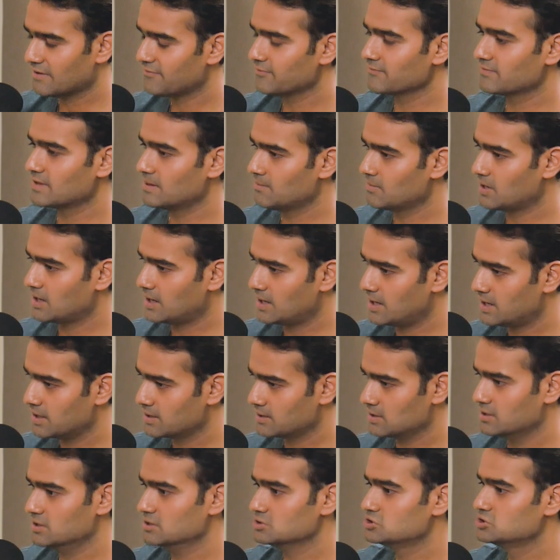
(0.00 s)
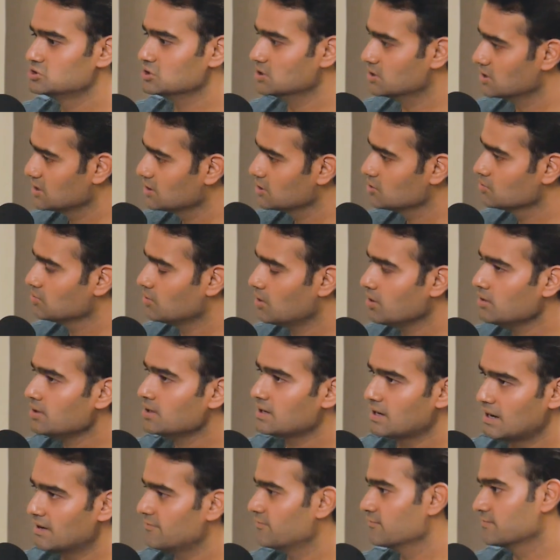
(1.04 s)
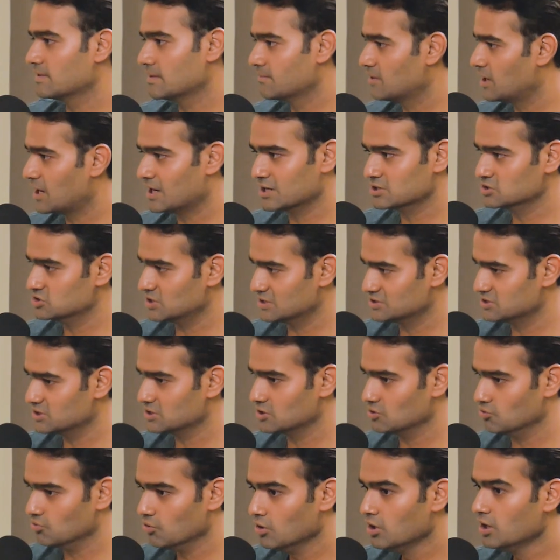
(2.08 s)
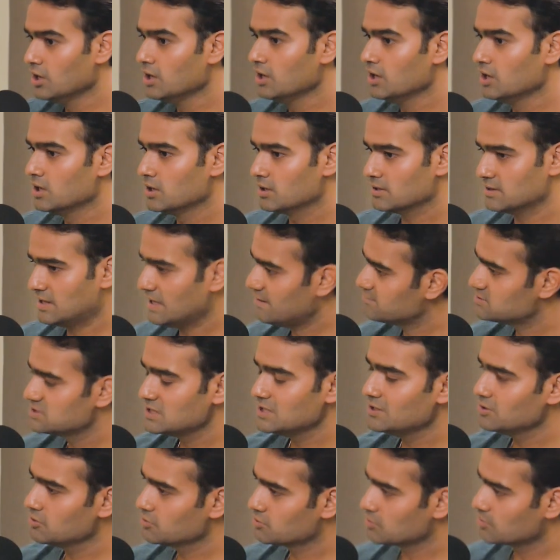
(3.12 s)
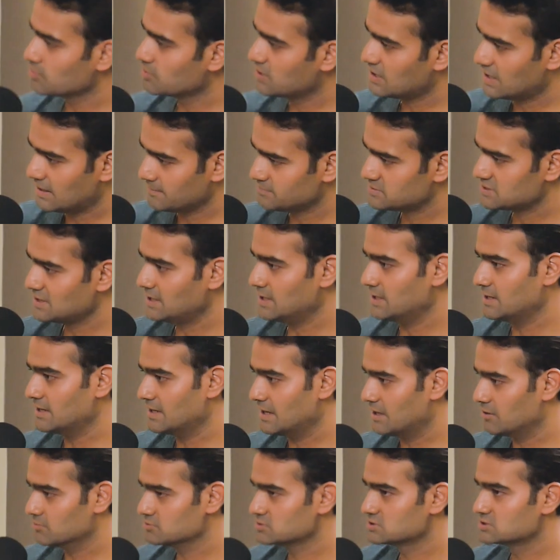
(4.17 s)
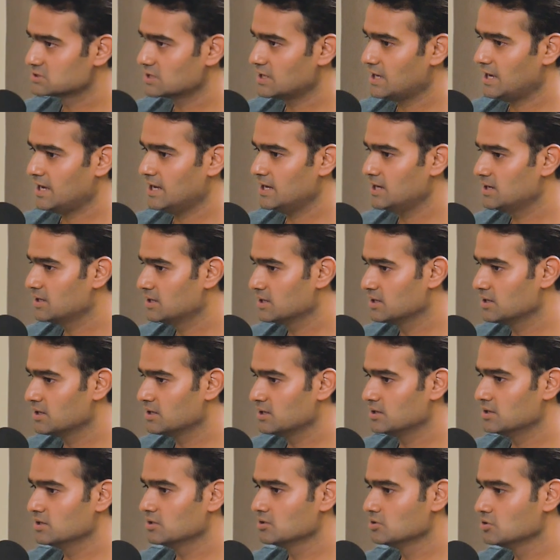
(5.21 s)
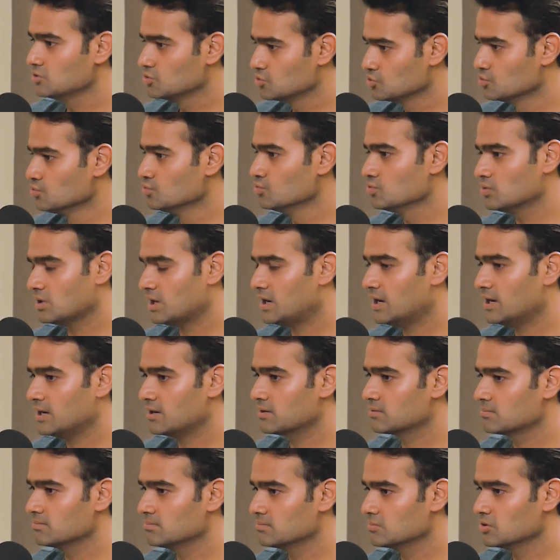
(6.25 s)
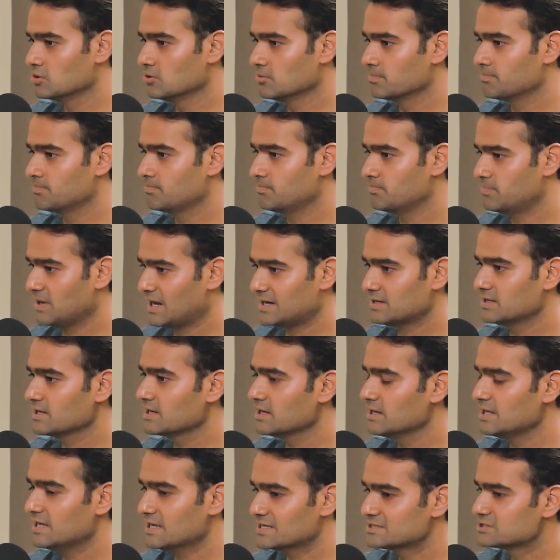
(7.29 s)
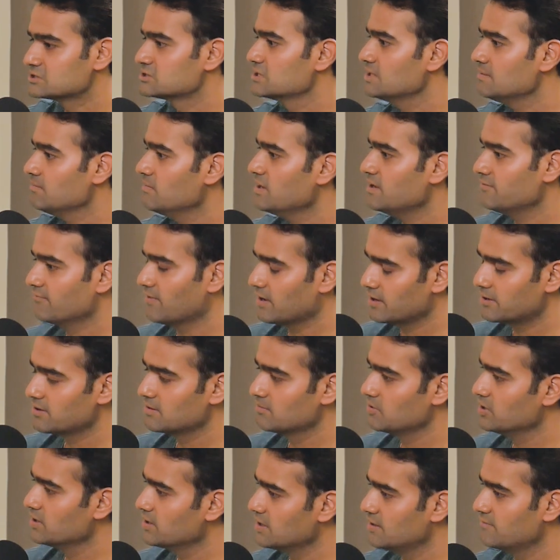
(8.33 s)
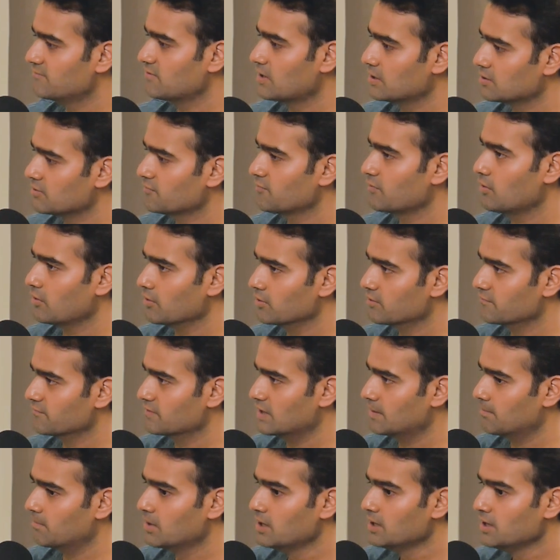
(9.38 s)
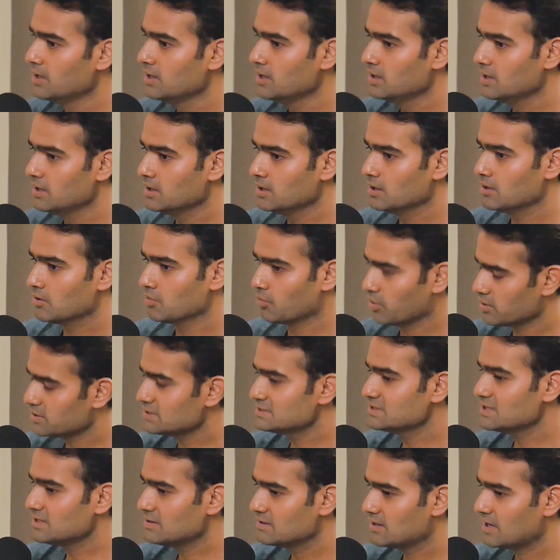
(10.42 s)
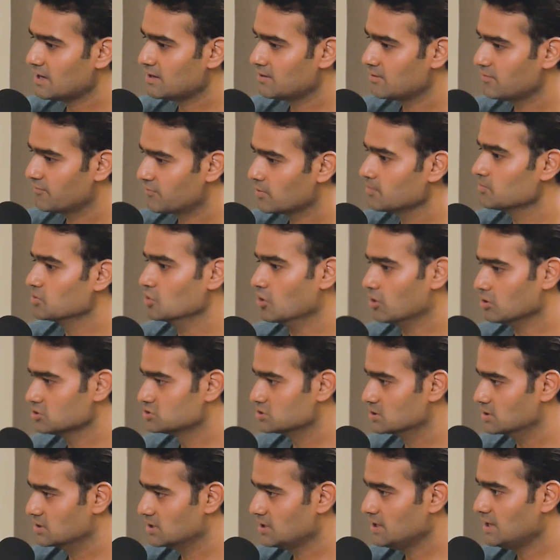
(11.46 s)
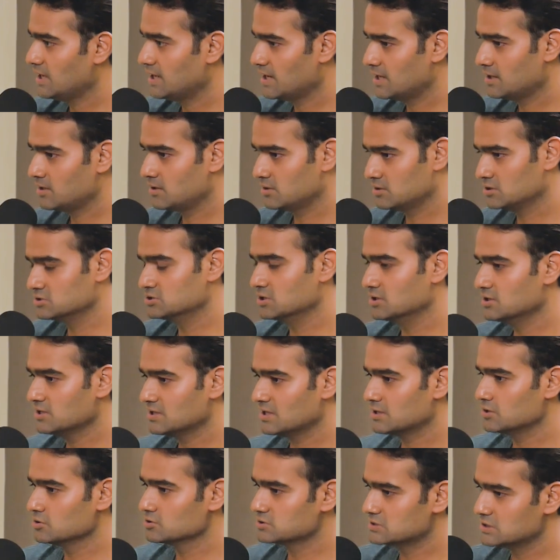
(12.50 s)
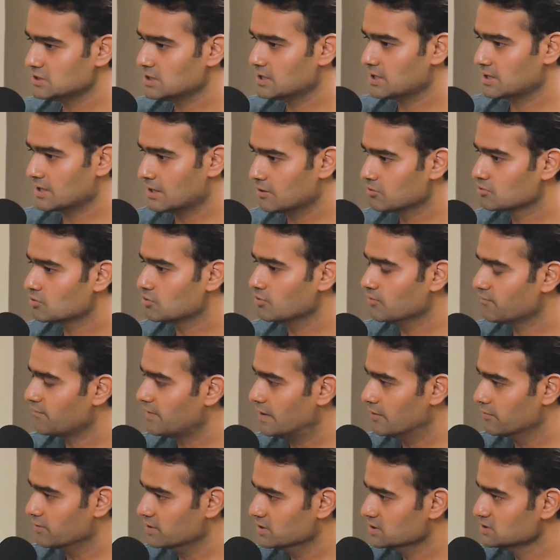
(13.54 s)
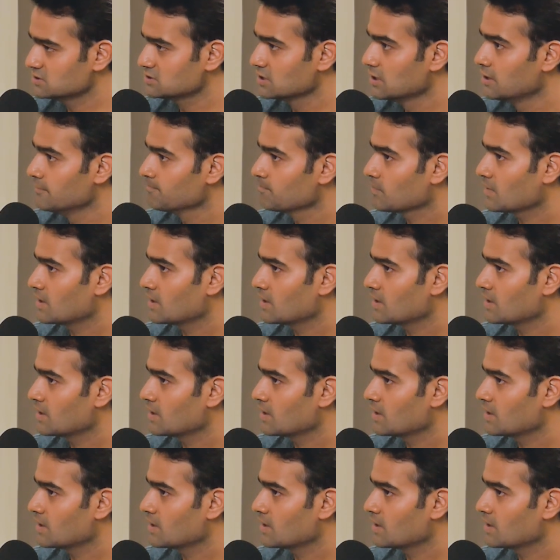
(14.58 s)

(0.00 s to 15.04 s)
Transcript: Half of them are cheering you on and half of them are judging you. They've seen you through the ups and downs, and you are, practically extremely vulnerable in front of all of them. What is it that from your journey and the journey that you see around co-founders